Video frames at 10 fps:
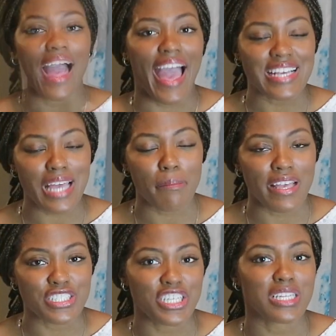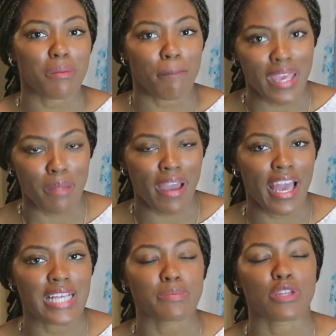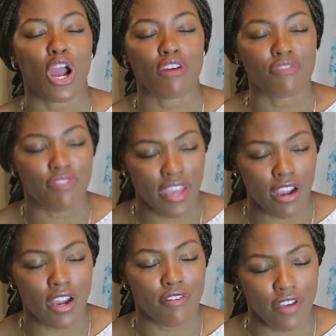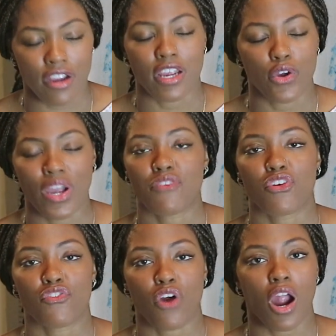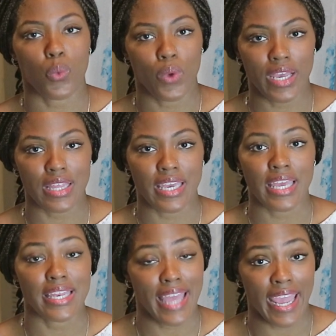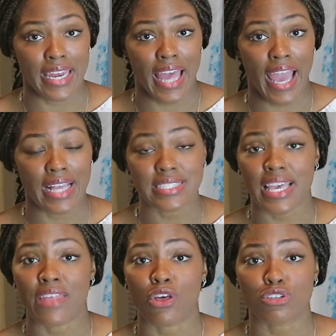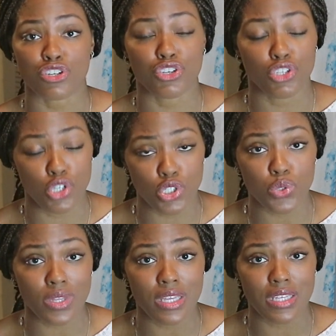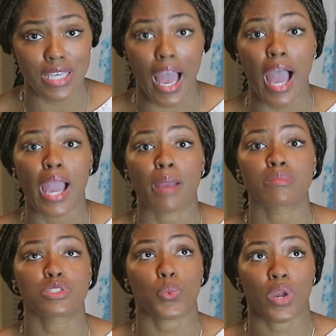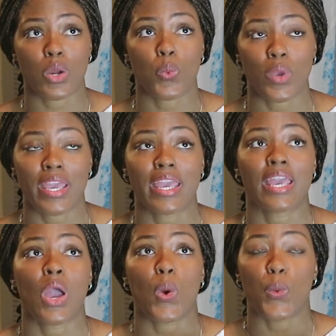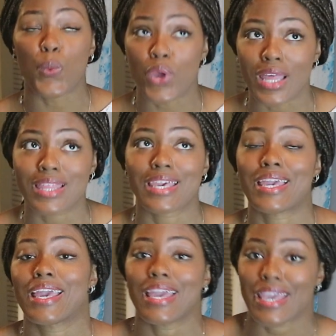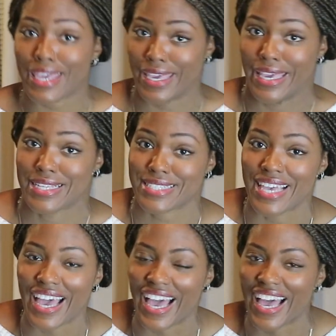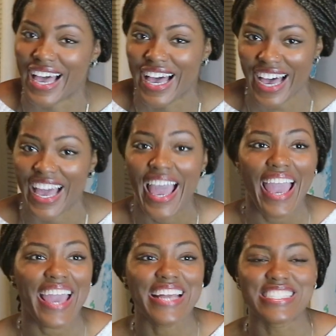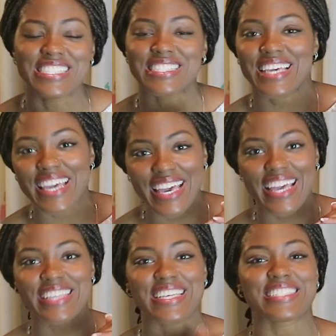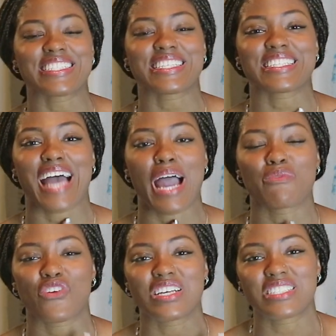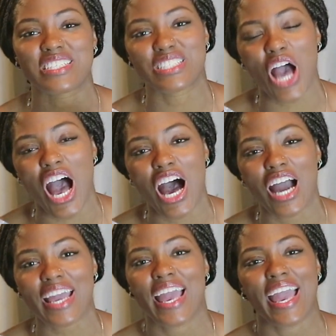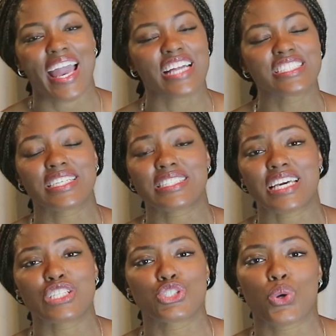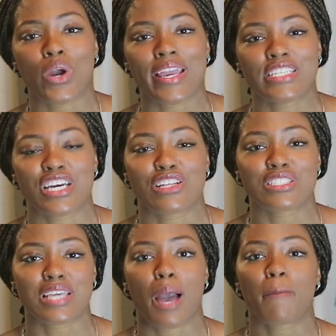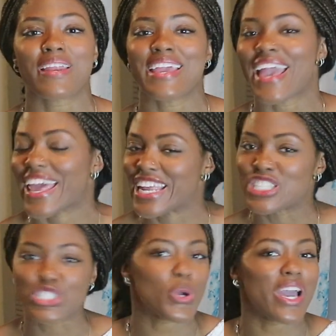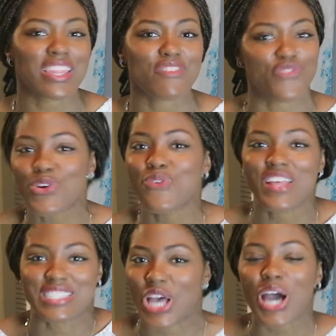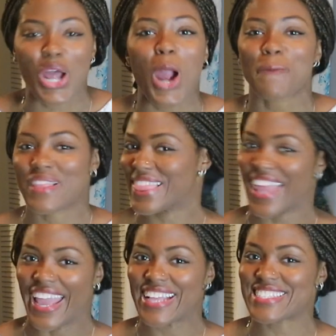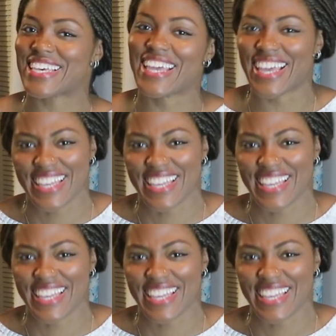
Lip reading: As I mentioned, me and my husband are very grateful for weekly date nights. And those are usually the times where we really eat. It just is. It's just the time for us to talk and just enjoy each other's company and enjoy the food that's on our plate.